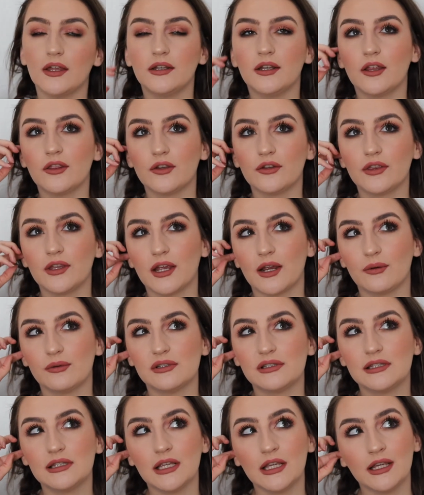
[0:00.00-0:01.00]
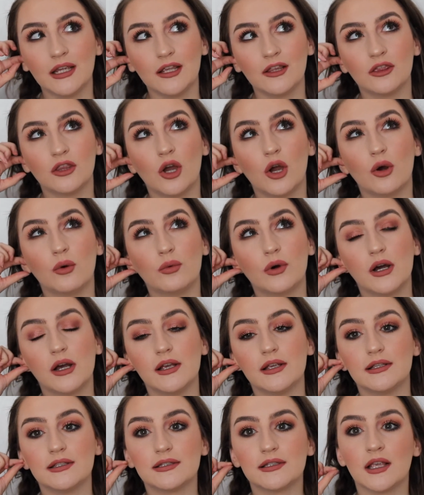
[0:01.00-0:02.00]
Another thing I was thinking though
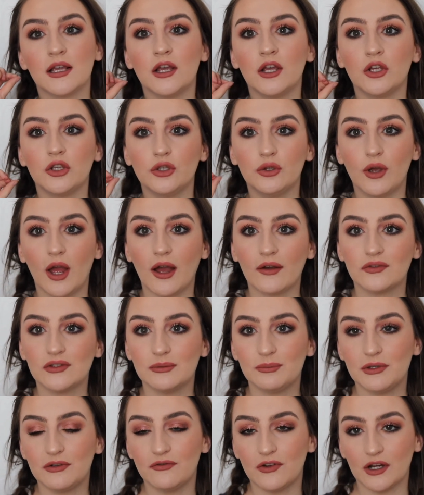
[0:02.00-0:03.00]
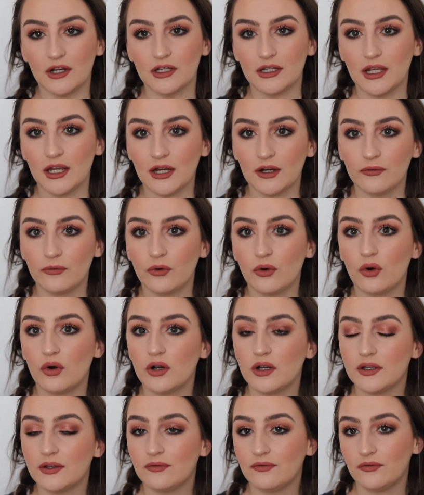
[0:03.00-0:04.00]
was you have to be very careful
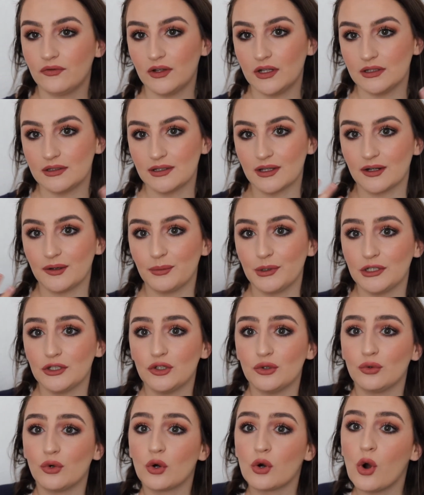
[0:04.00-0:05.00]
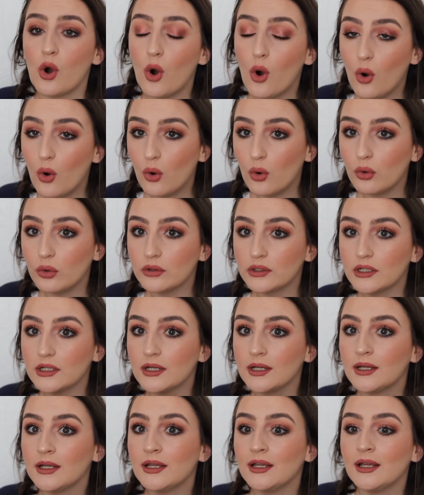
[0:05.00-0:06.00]
if it's going to be too cold,
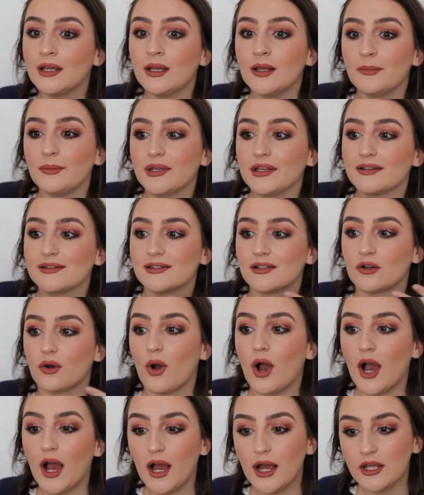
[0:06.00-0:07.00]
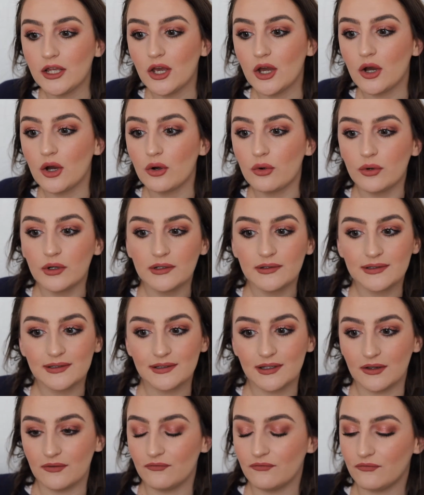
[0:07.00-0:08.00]
because in Ohio,
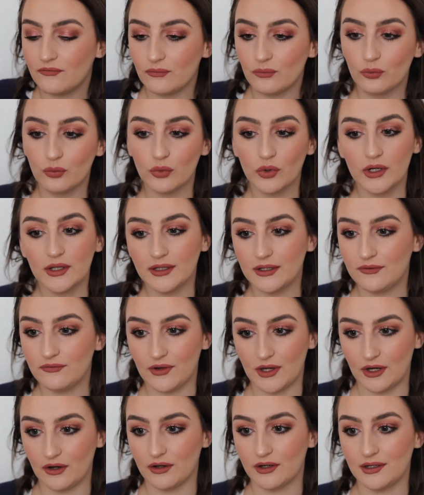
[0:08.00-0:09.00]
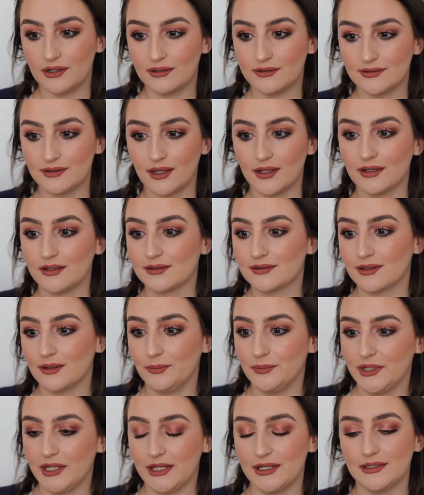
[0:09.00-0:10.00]
it really varies. Like
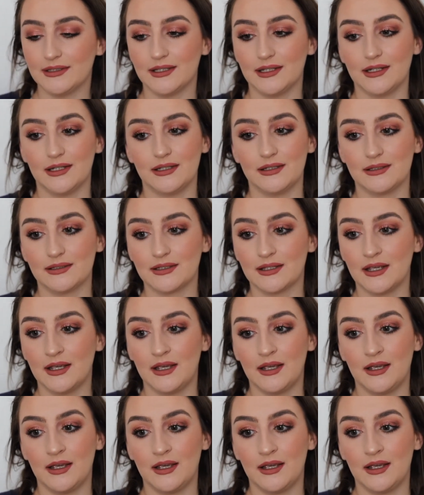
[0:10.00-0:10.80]
some days it is,